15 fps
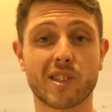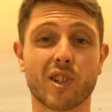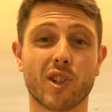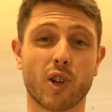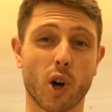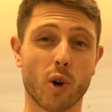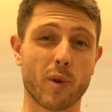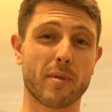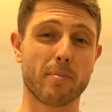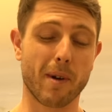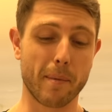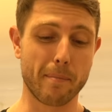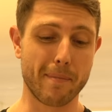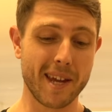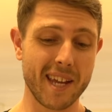to go with
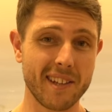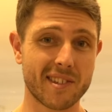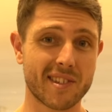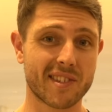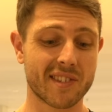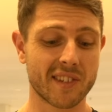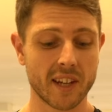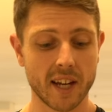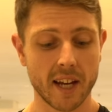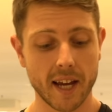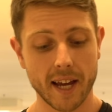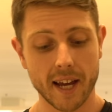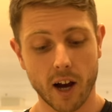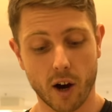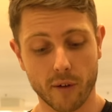my meats.
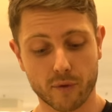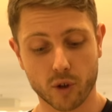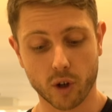I've